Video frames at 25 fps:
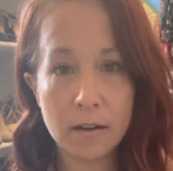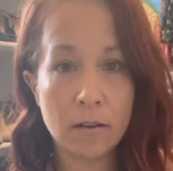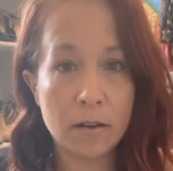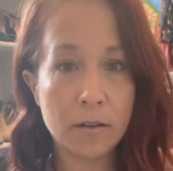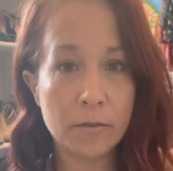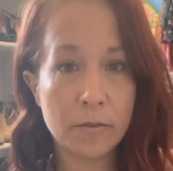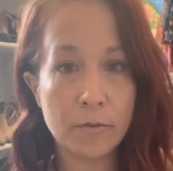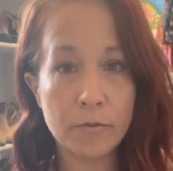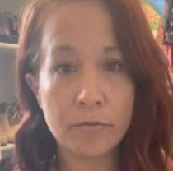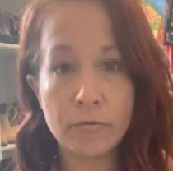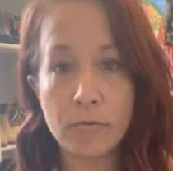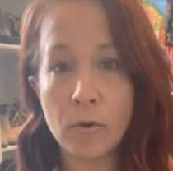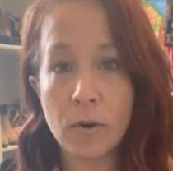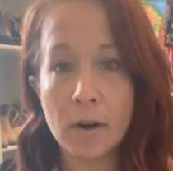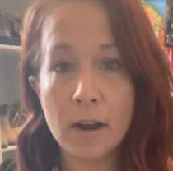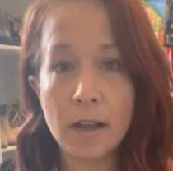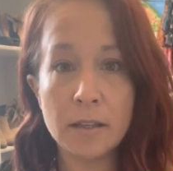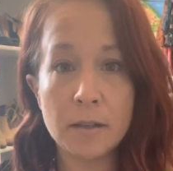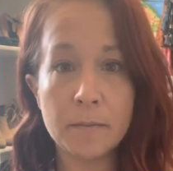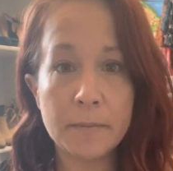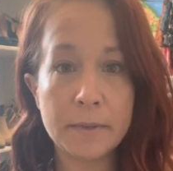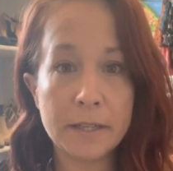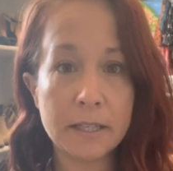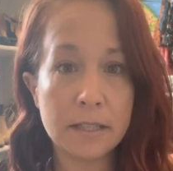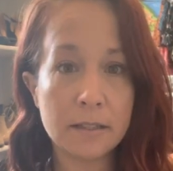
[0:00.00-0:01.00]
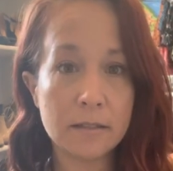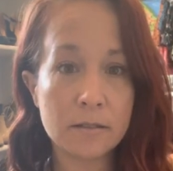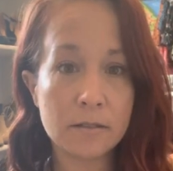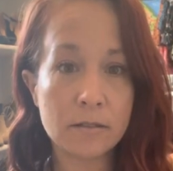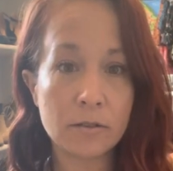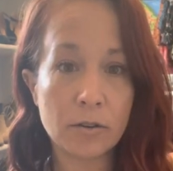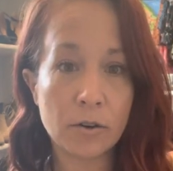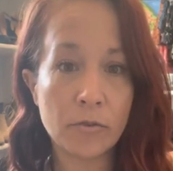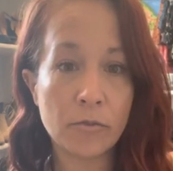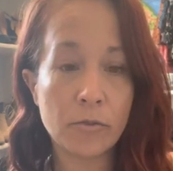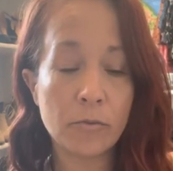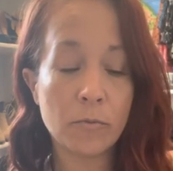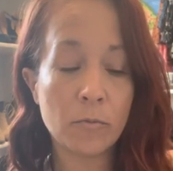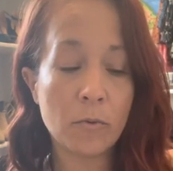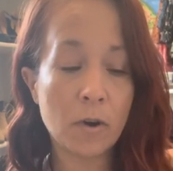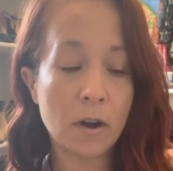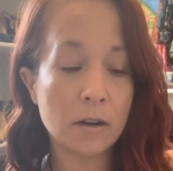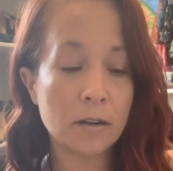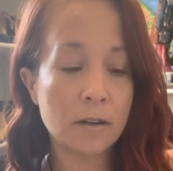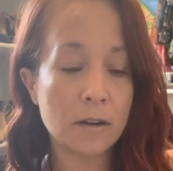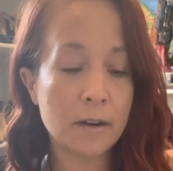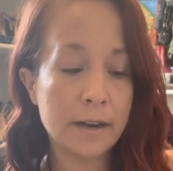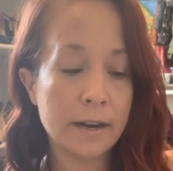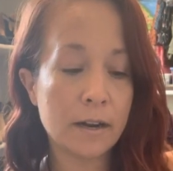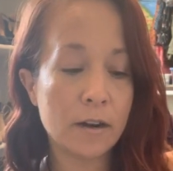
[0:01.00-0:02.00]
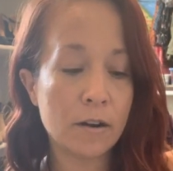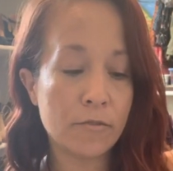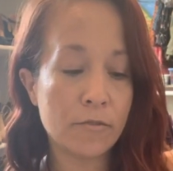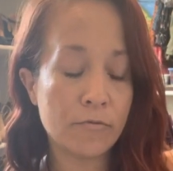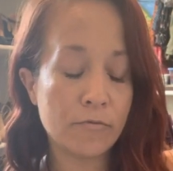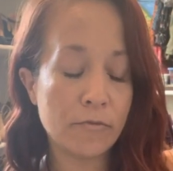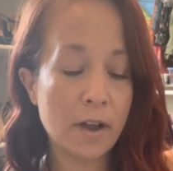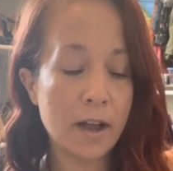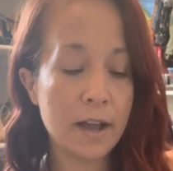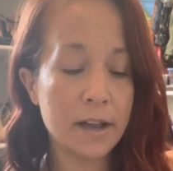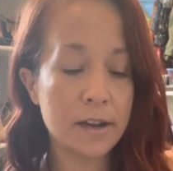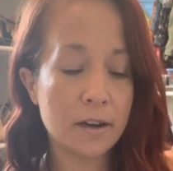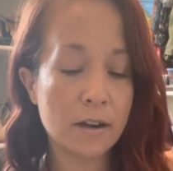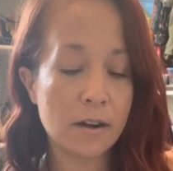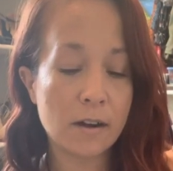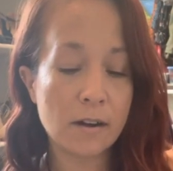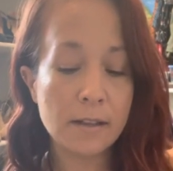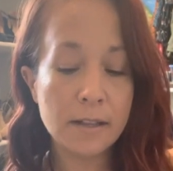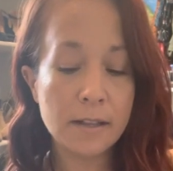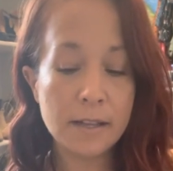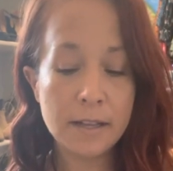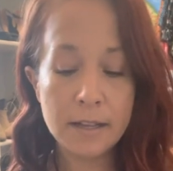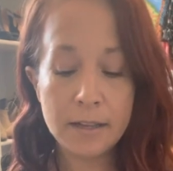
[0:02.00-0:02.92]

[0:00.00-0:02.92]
all the 4 elements, earth, water, air, fire,